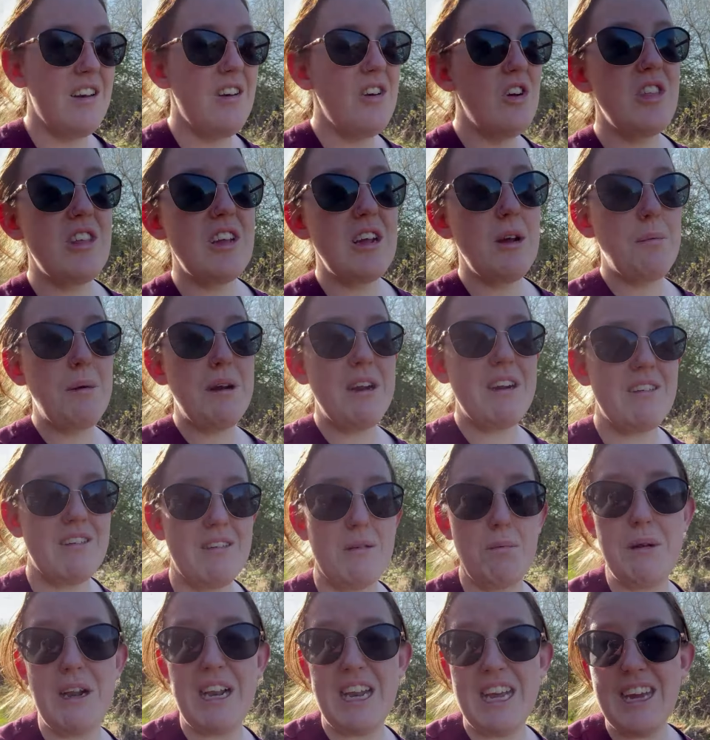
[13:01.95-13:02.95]
nothing appears
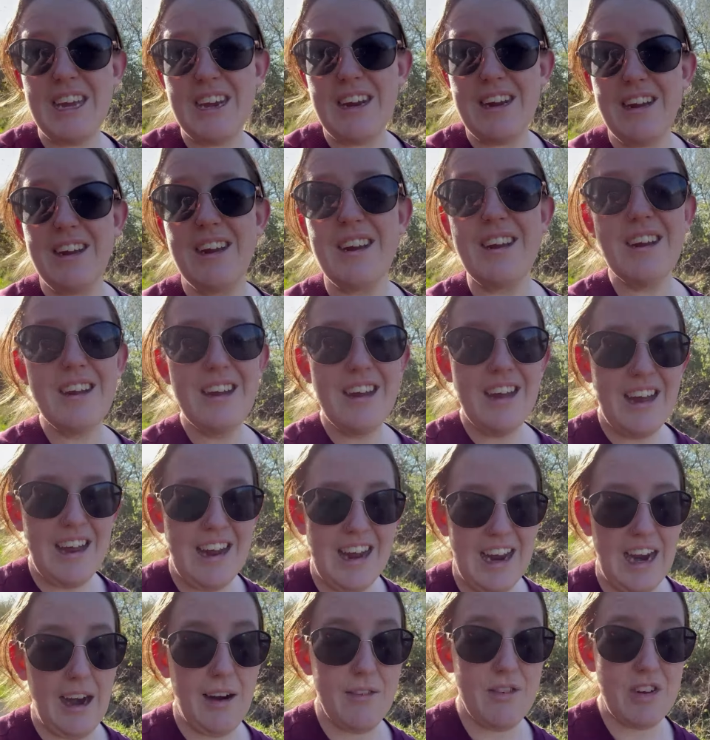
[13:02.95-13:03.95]
to be leaking.
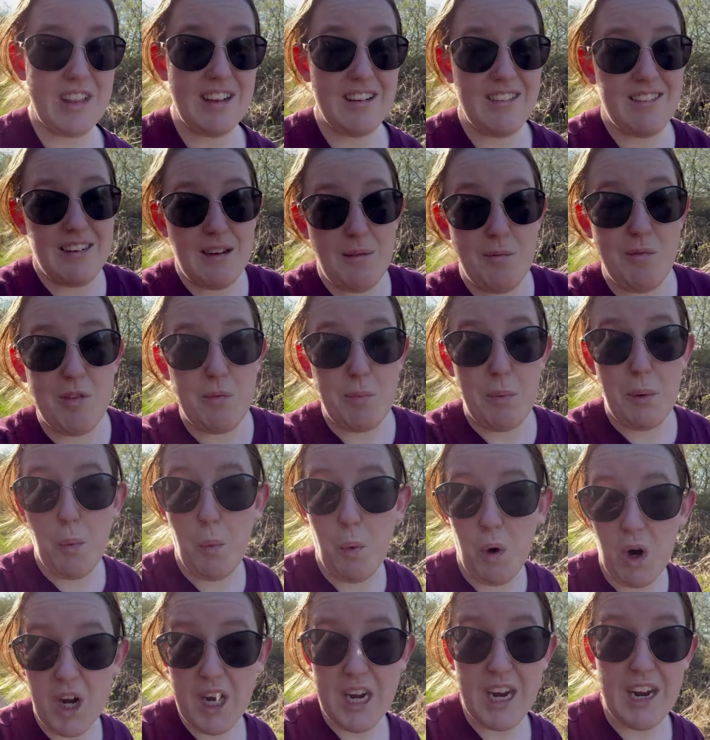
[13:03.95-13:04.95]
Everything seems to be
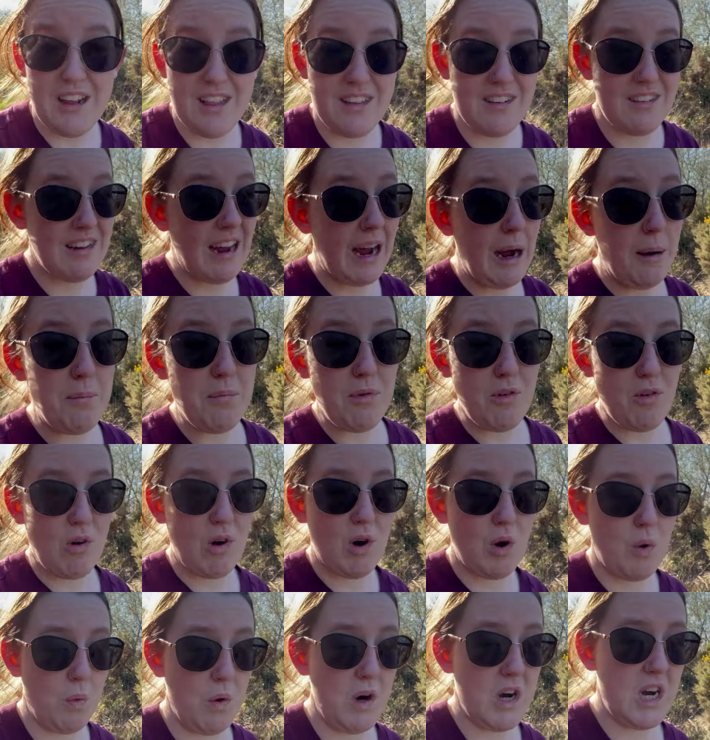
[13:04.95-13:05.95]
working. The taps are
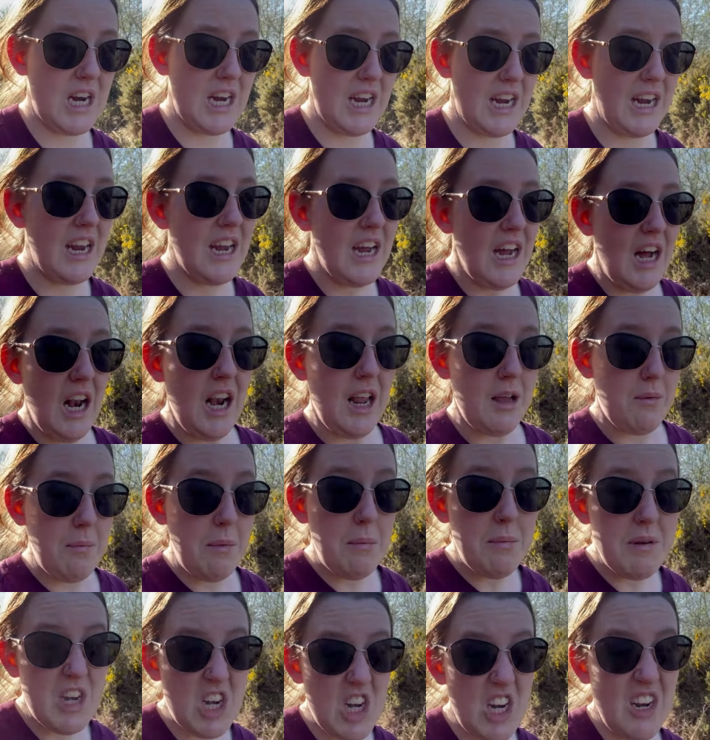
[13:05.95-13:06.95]
all working. Like
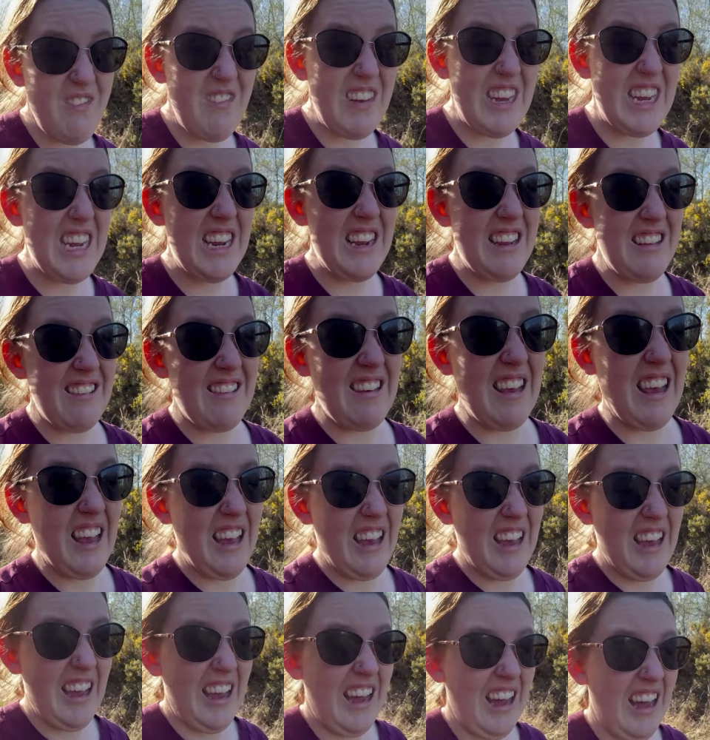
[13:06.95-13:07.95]
maybe she means
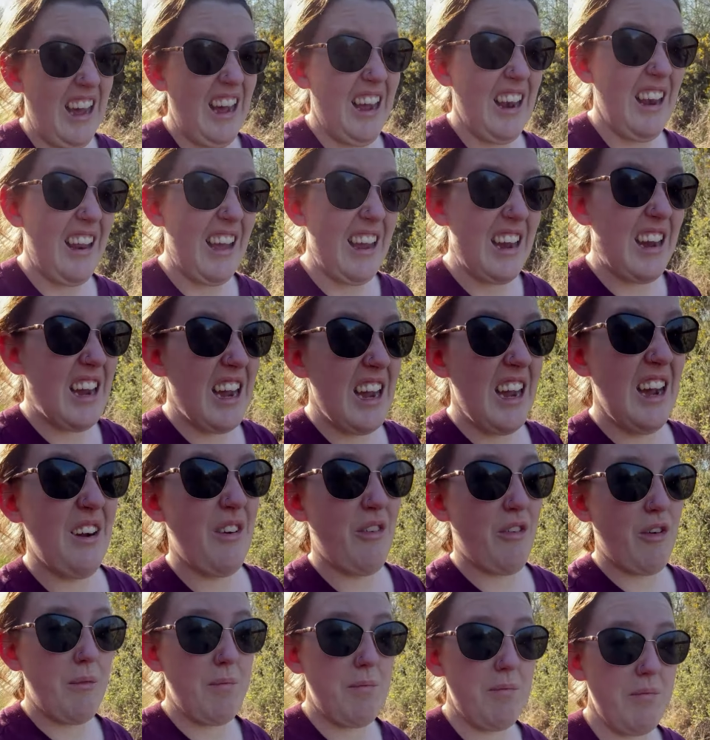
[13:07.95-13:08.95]
like
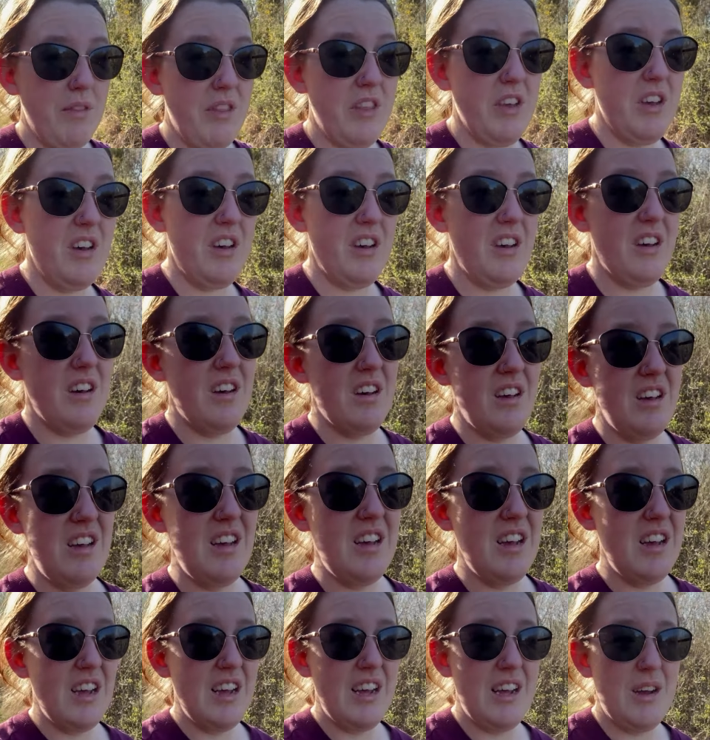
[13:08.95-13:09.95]
from the
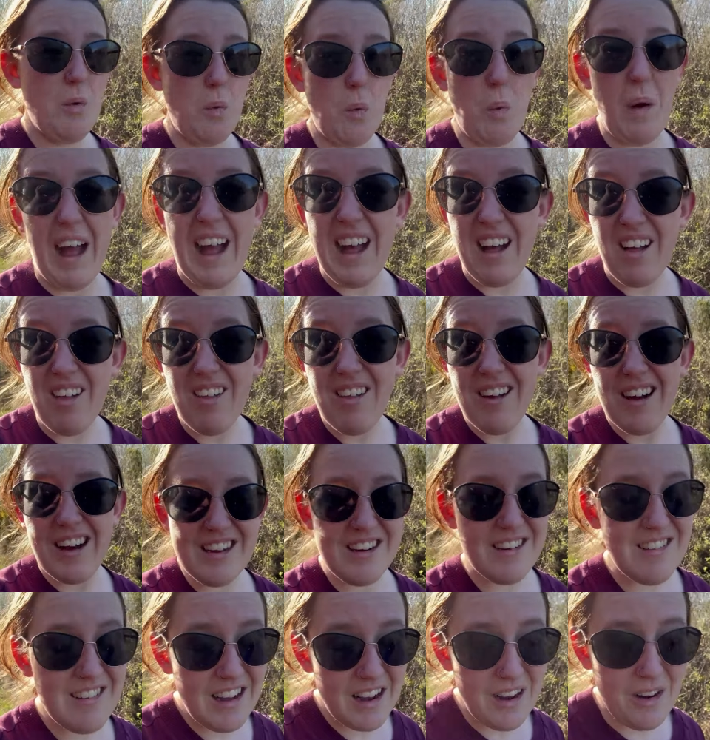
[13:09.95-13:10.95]
well, I
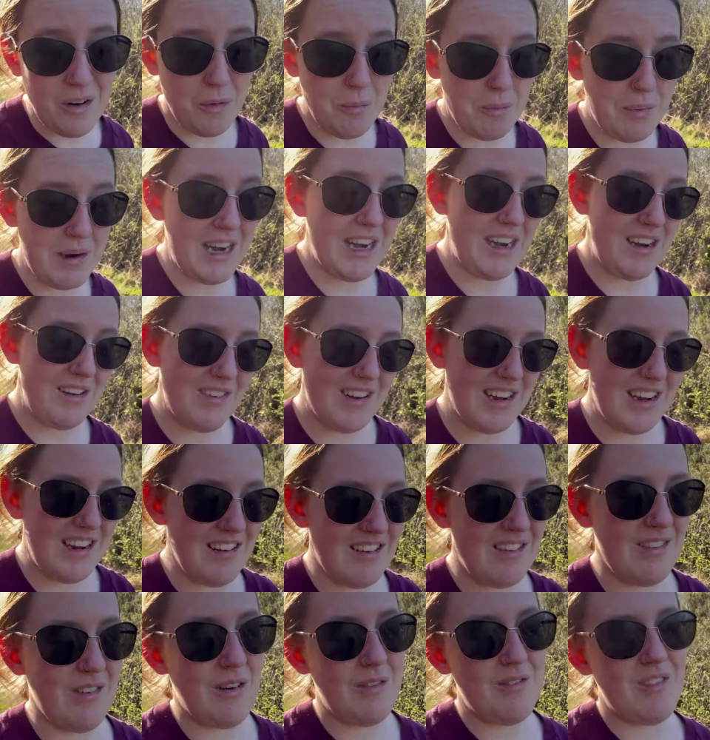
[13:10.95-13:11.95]
don't know. But anyway,
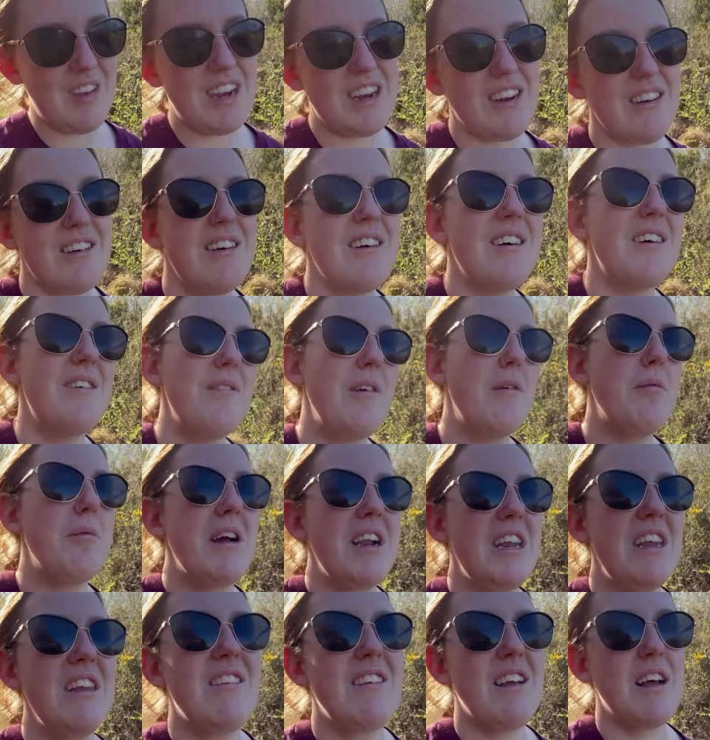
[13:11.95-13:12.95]
so I'm like, oh, maybe I
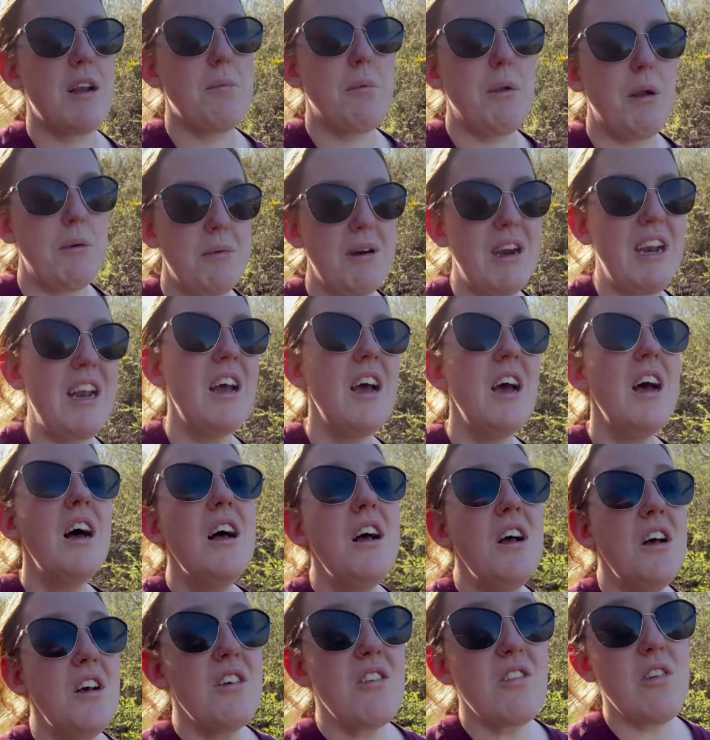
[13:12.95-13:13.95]
need to get a plumber in.
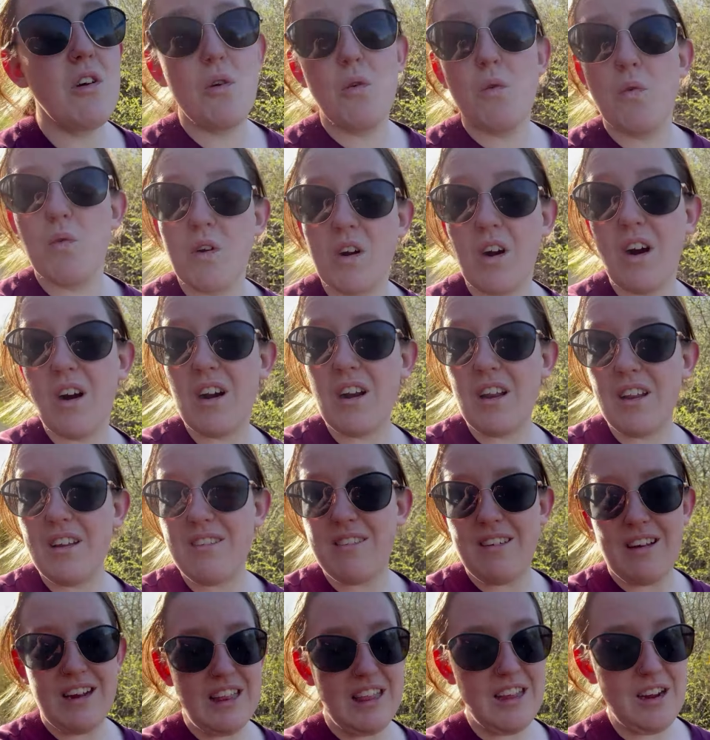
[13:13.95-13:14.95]
So
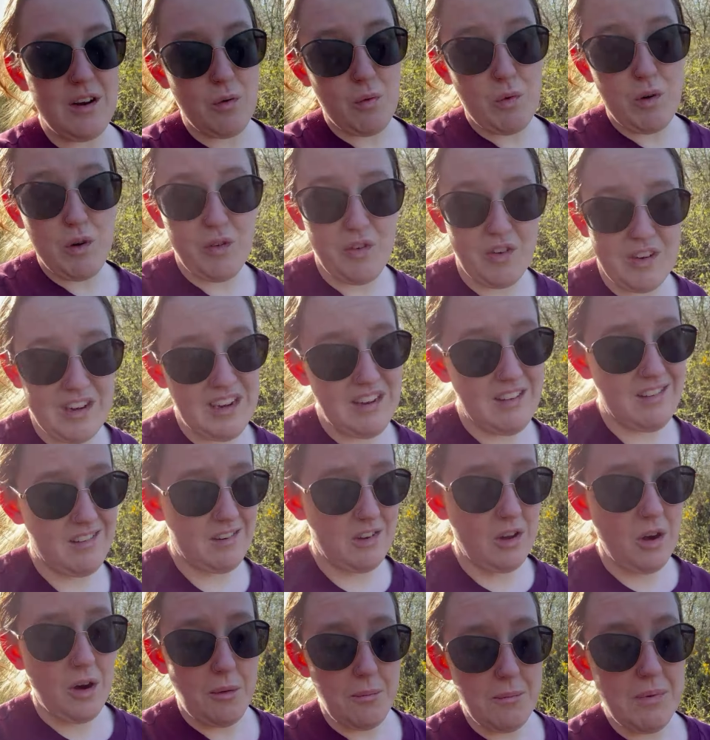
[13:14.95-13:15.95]
regardless, I think a roofer needs to
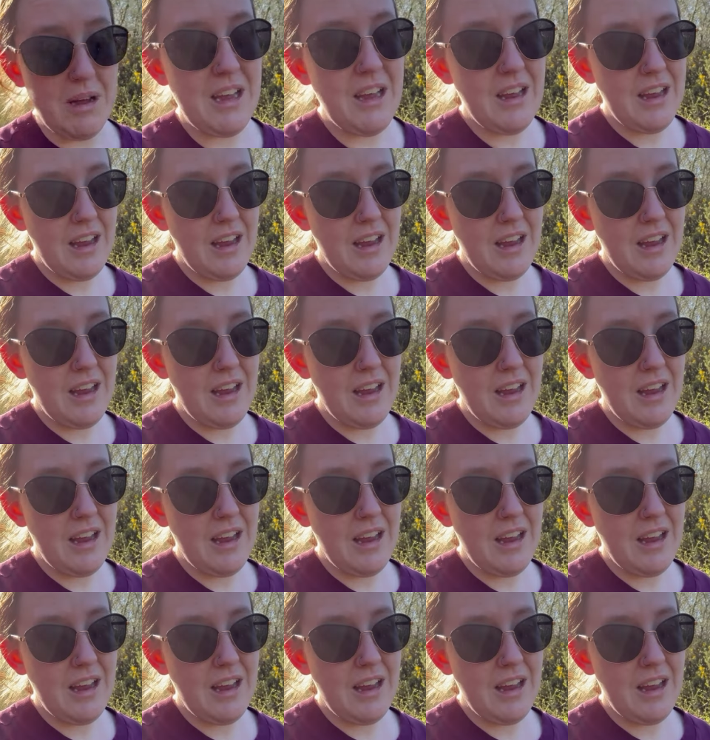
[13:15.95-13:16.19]
come.